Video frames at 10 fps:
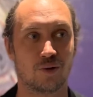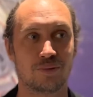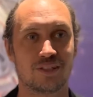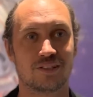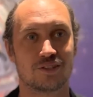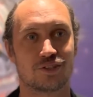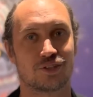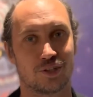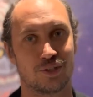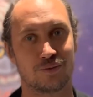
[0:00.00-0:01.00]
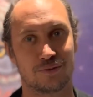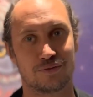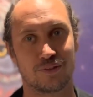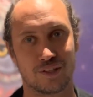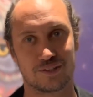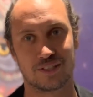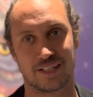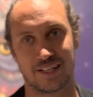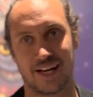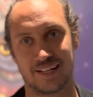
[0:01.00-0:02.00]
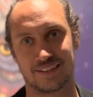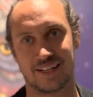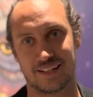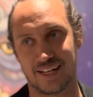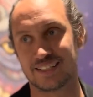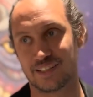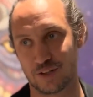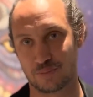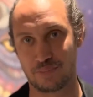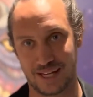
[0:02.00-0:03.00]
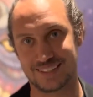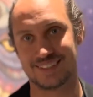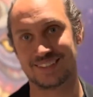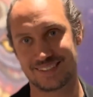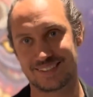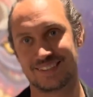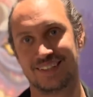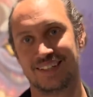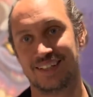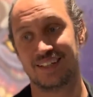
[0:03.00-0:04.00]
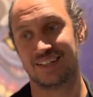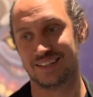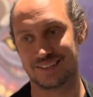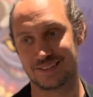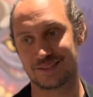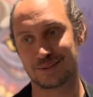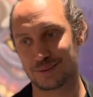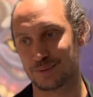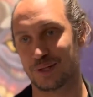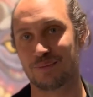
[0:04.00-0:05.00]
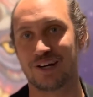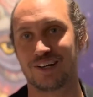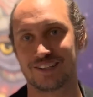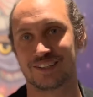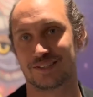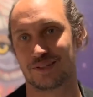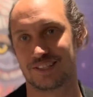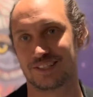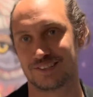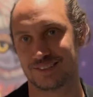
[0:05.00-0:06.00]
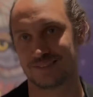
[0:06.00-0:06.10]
opening this show with loads of like analog paintings is where my heart is right now.